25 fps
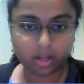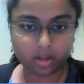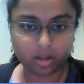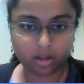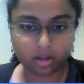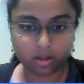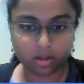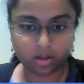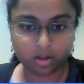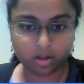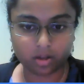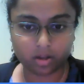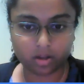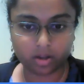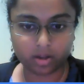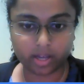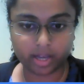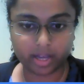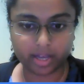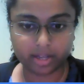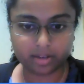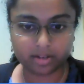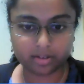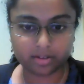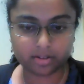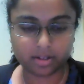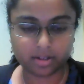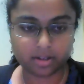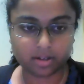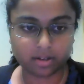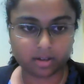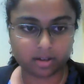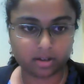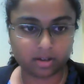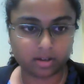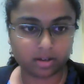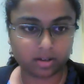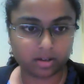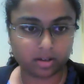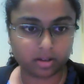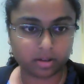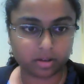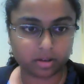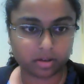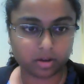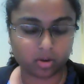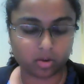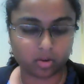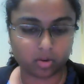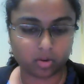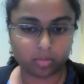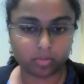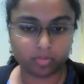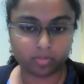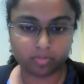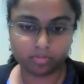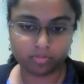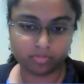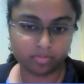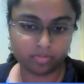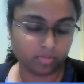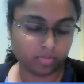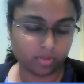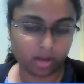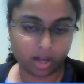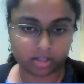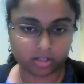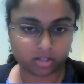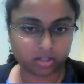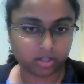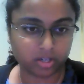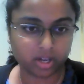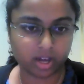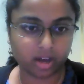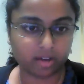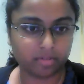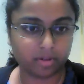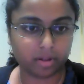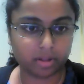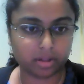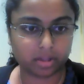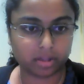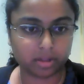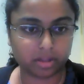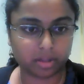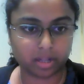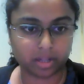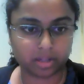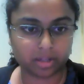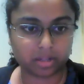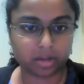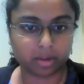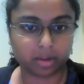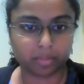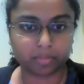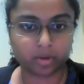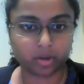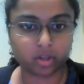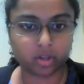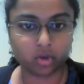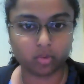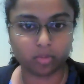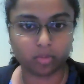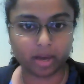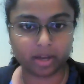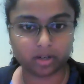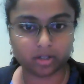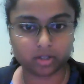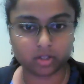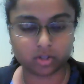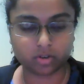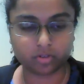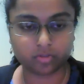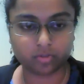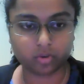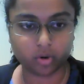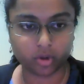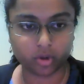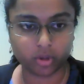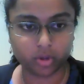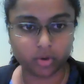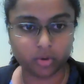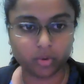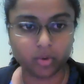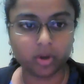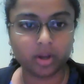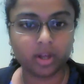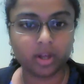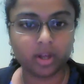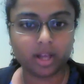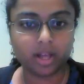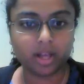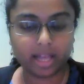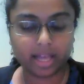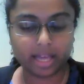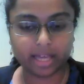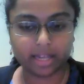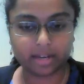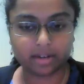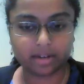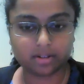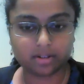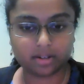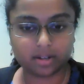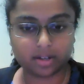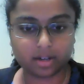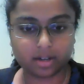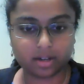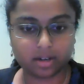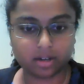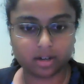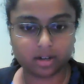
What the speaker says: and so under the covers it sets up a queue manager for you and